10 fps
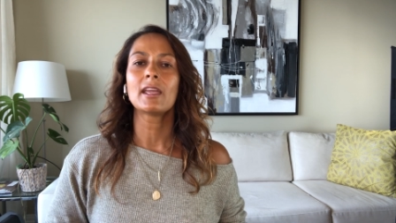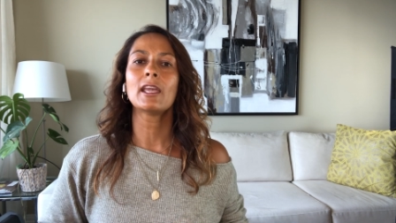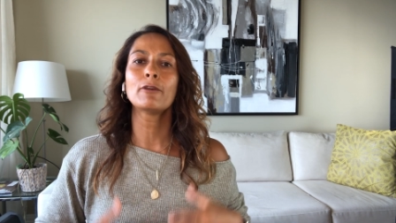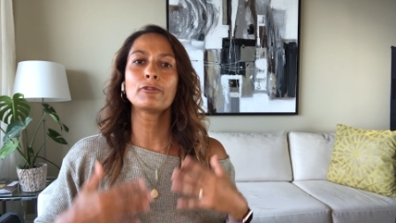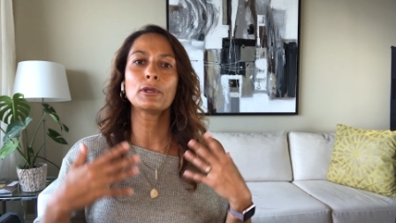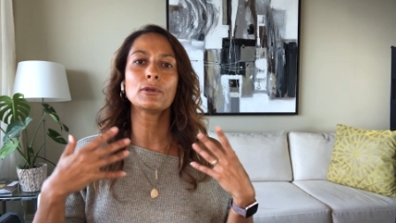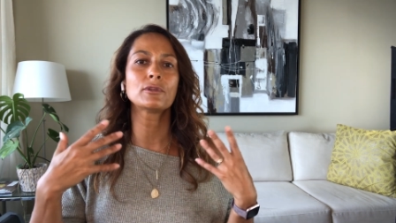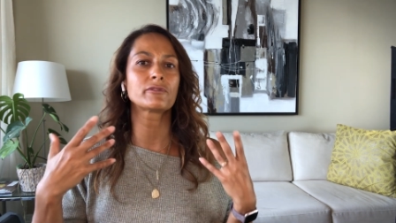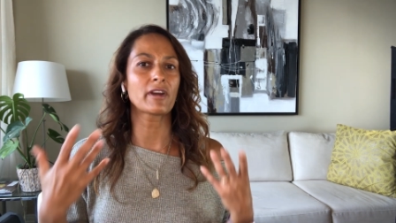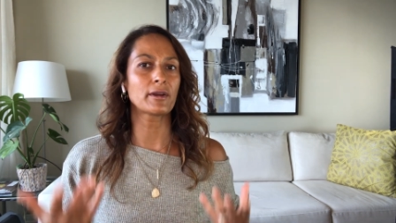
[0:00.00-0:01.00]
If you
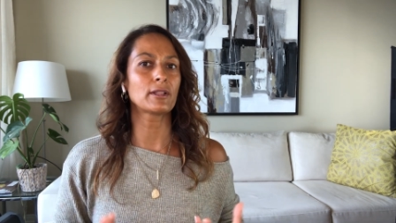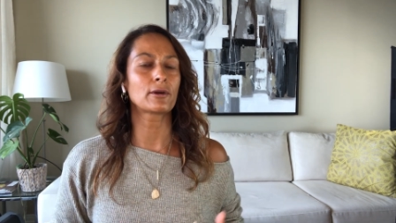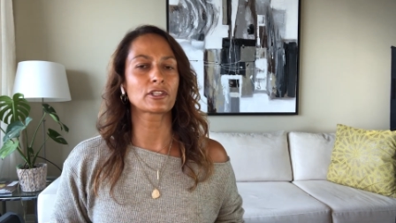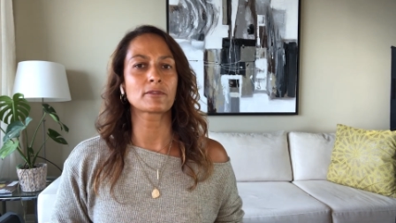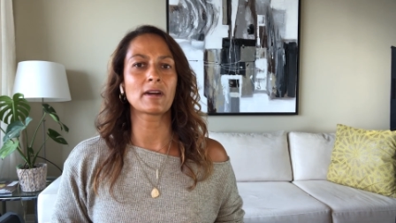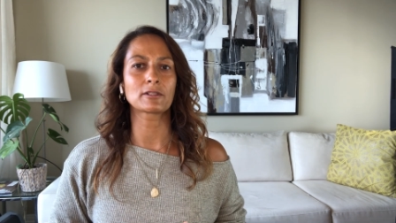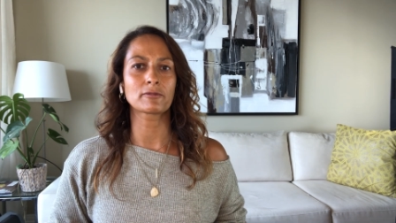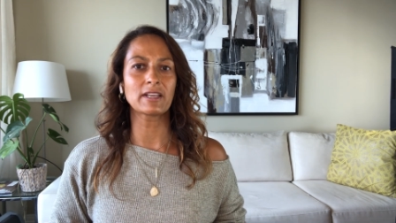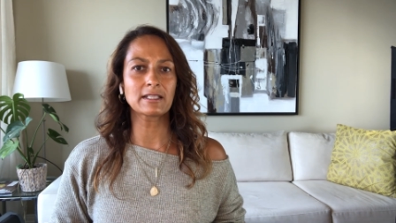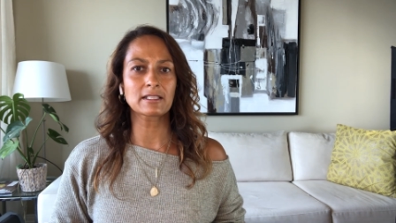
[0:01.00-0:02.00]
use very large amounts
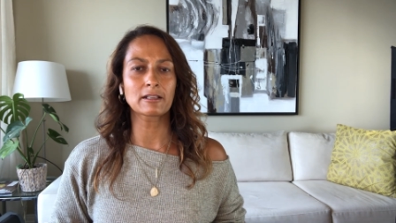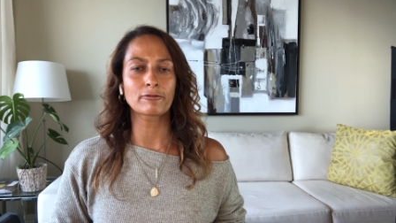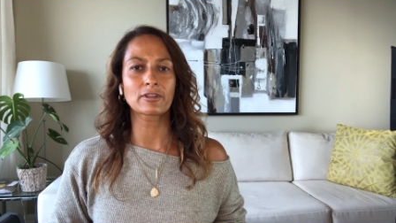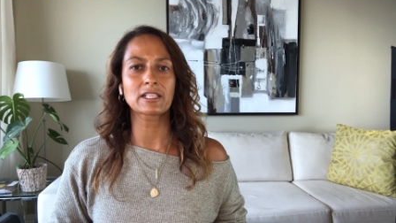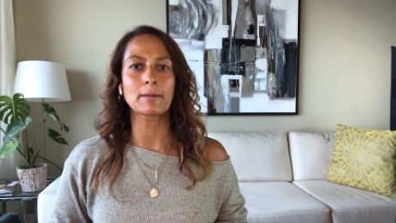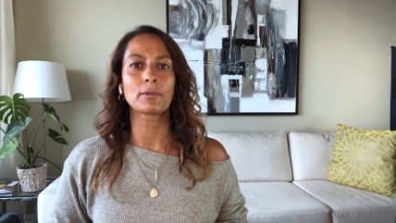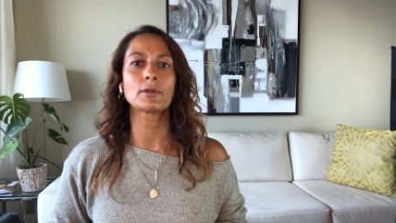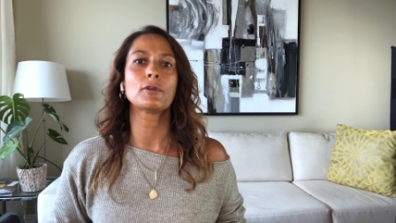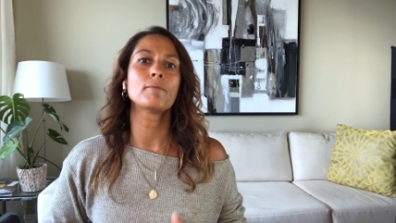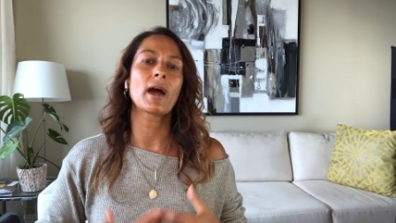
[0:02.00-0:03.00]
of insulin, for example,
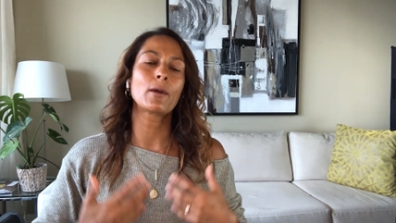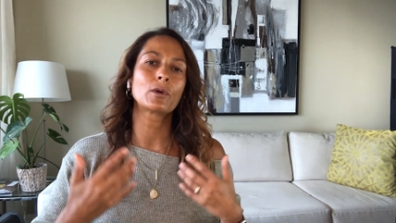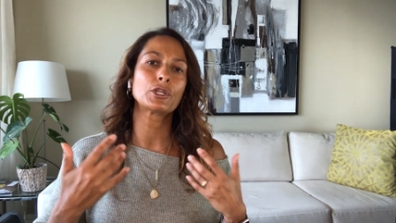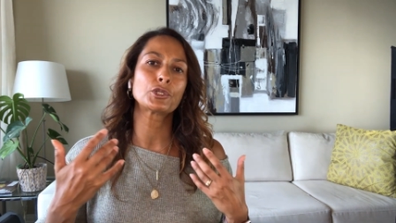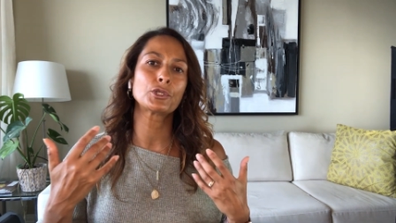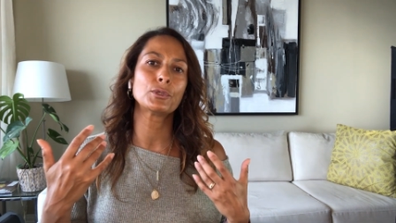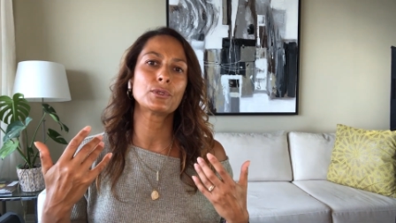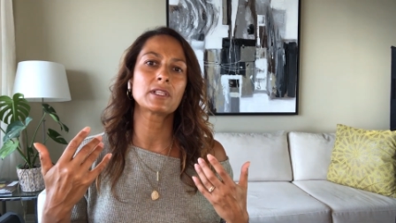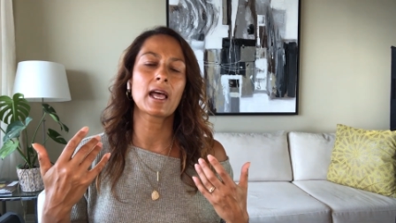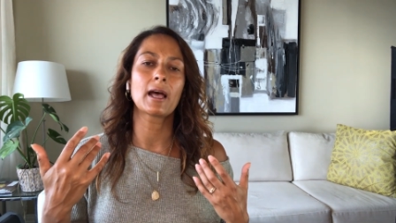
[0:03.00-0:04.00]
you might want to
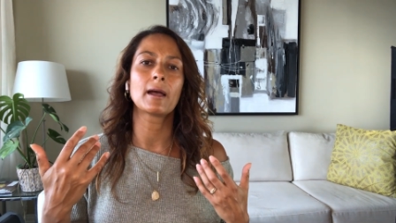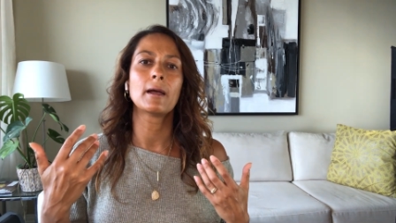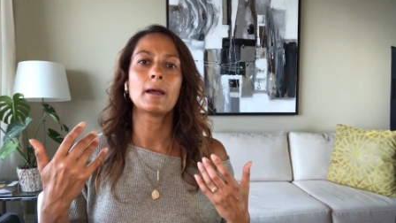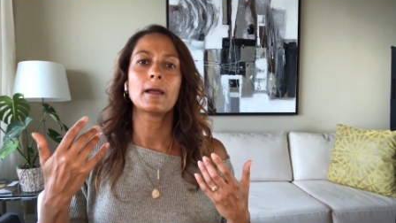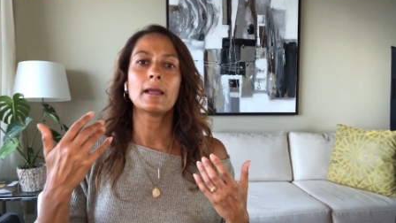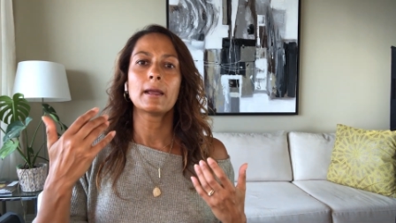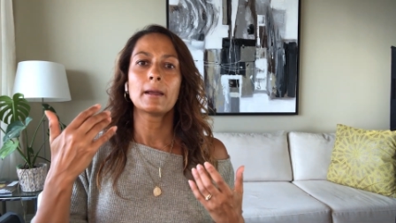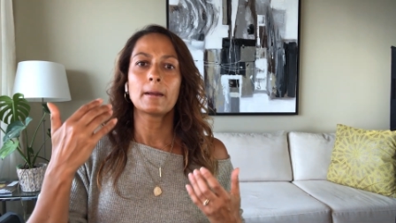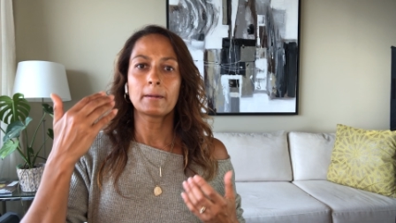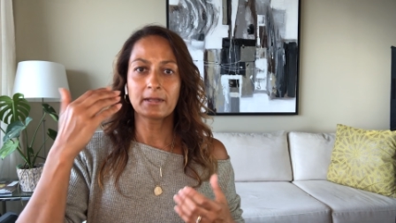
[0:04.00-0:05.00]
choose a
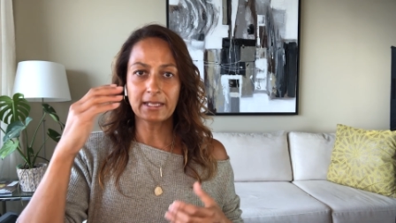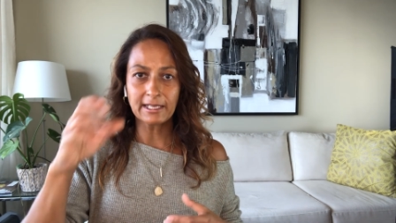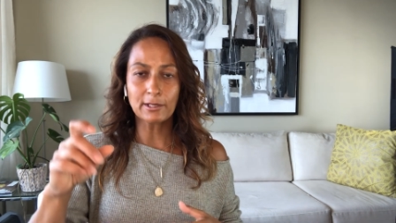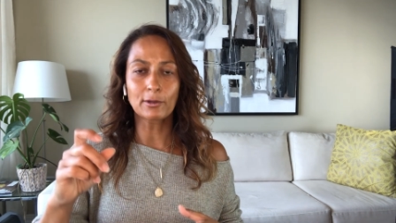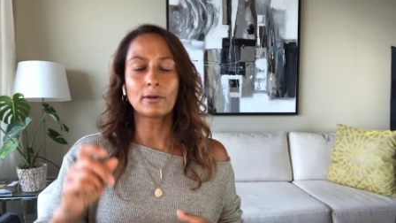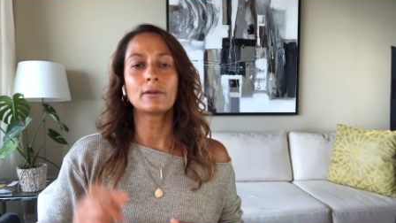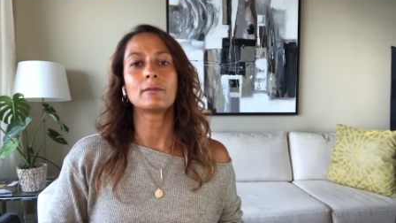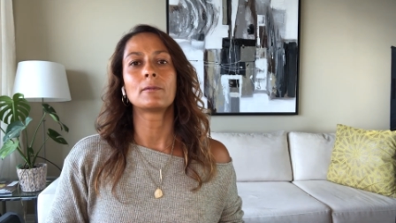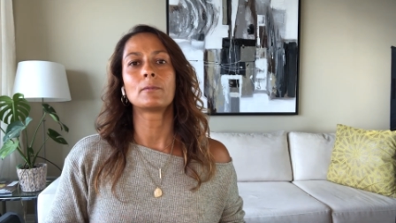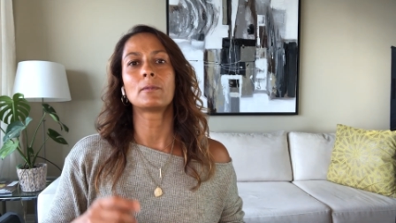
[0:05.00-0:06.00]

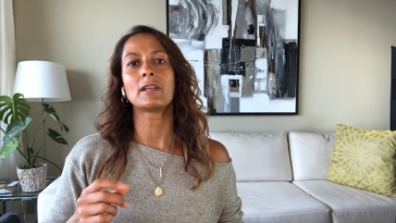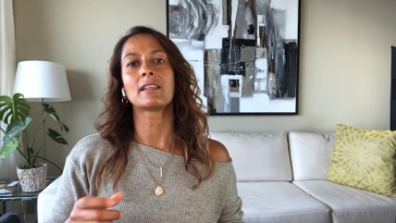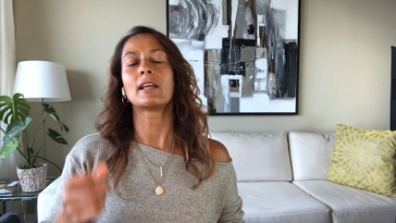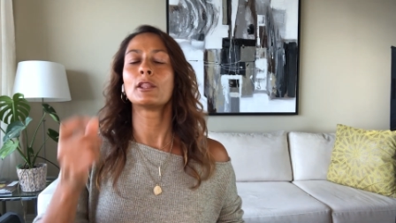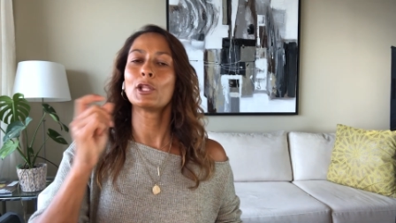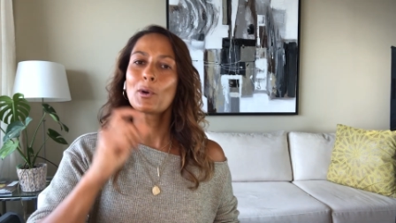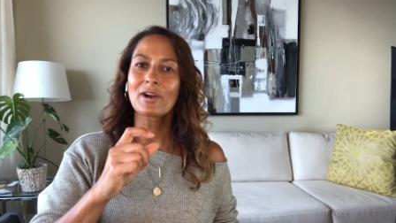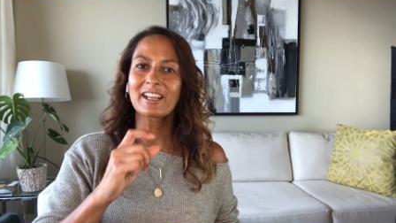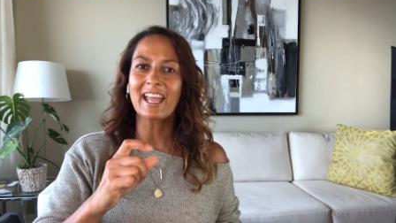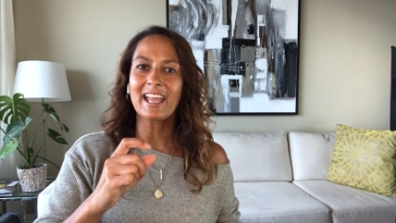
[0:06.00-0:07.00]
needle with a
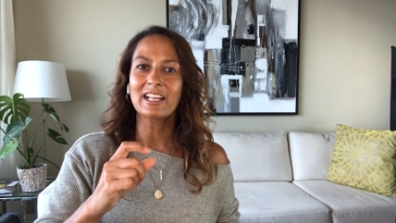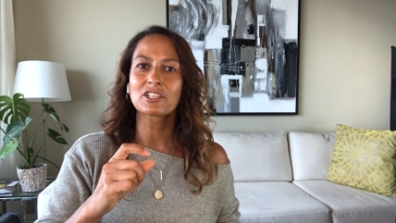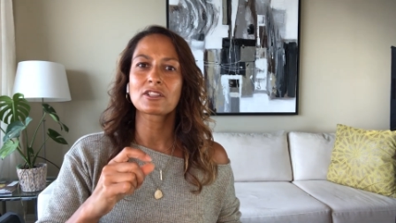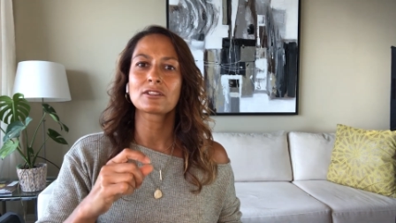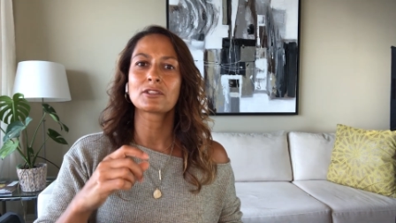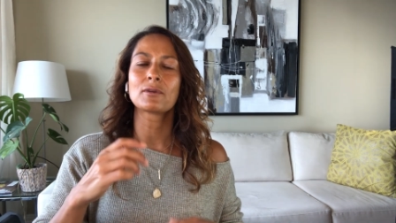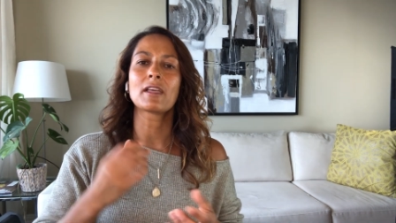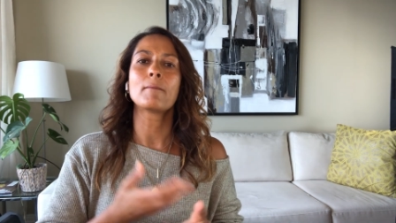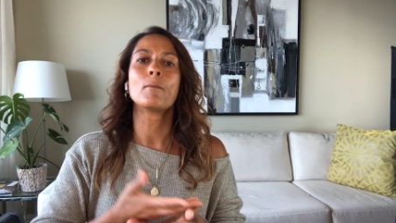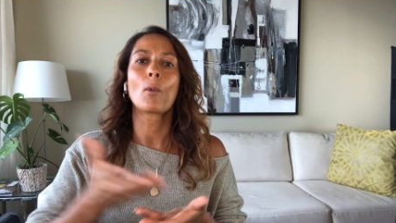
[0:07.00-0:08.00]
lower gauge so
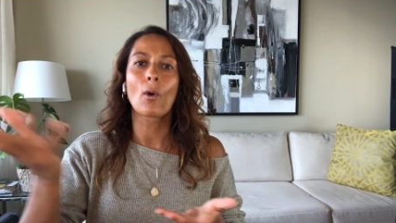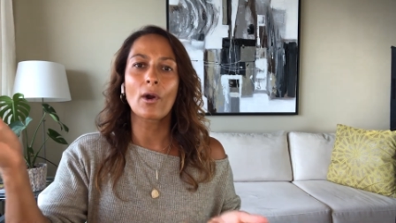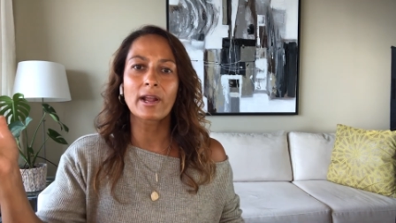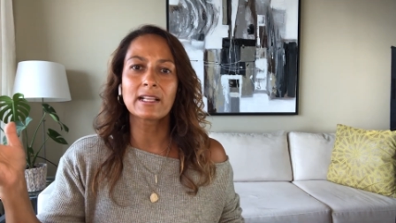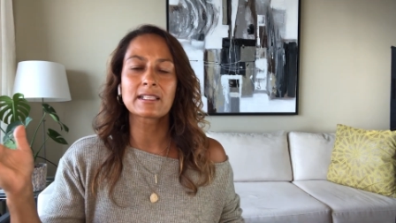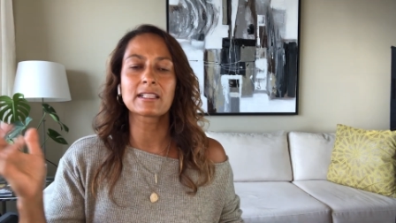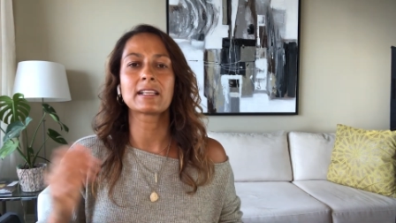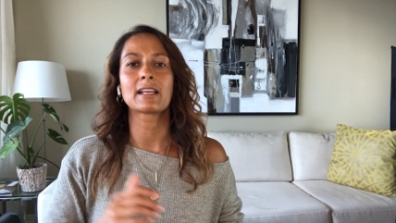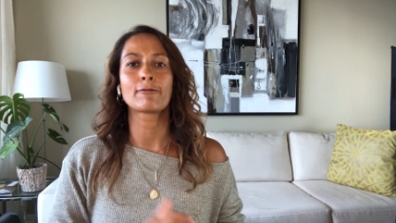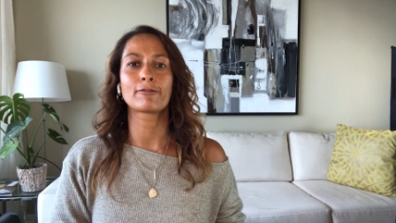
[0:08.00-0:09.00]
that more
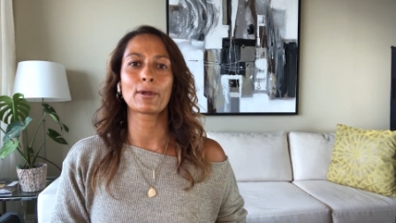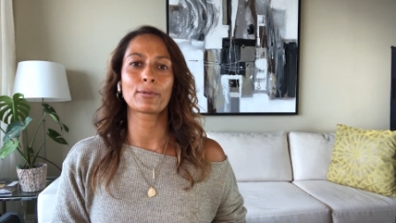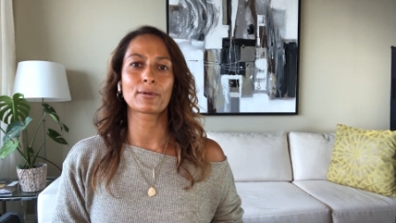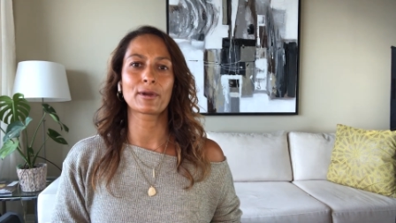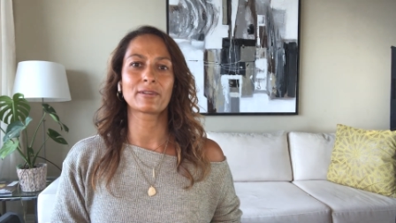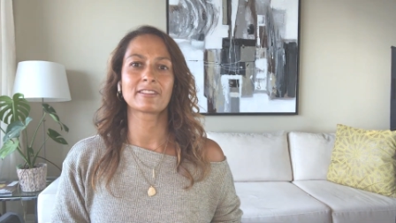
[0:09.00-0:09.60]
insulin can flow through.